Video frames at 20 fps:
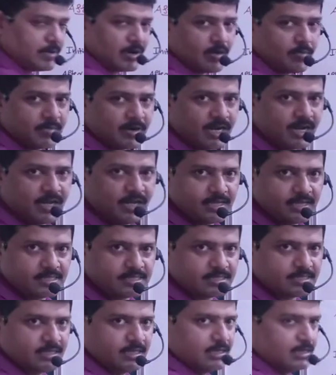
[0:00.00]

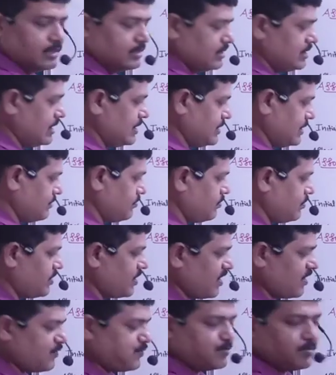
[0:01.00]
properties, the number
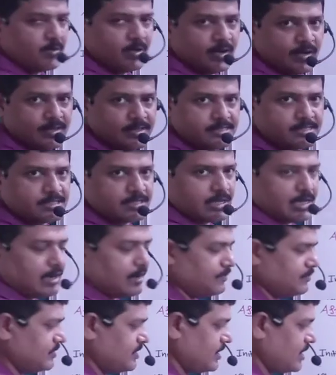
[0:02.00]
of moles
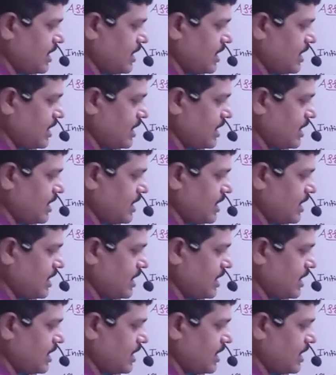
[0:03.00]
after